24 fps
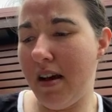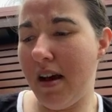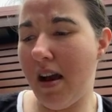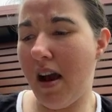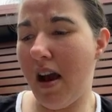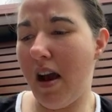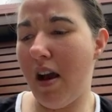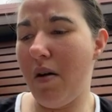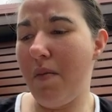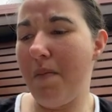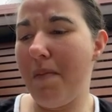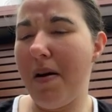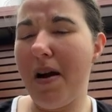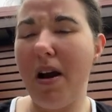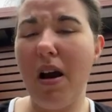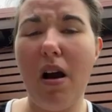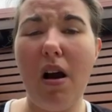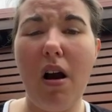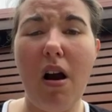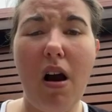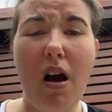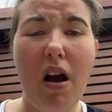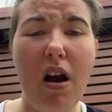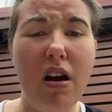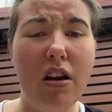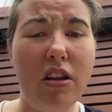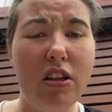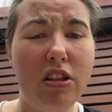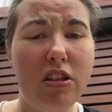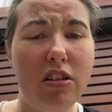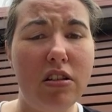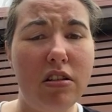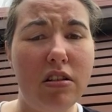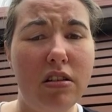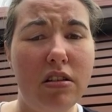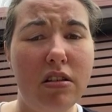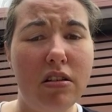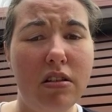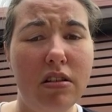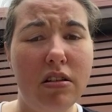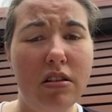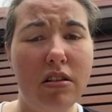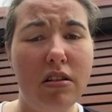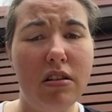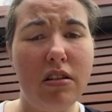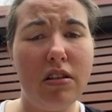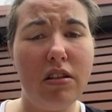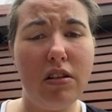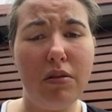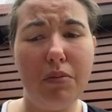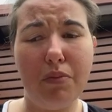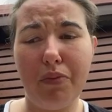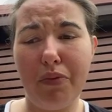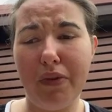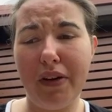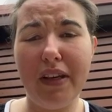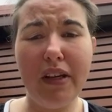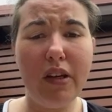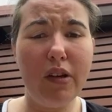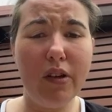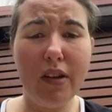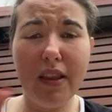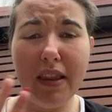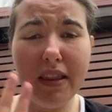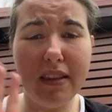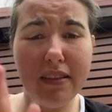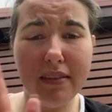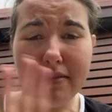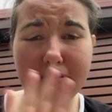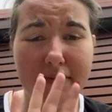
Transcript: Oh my gosh. You bring your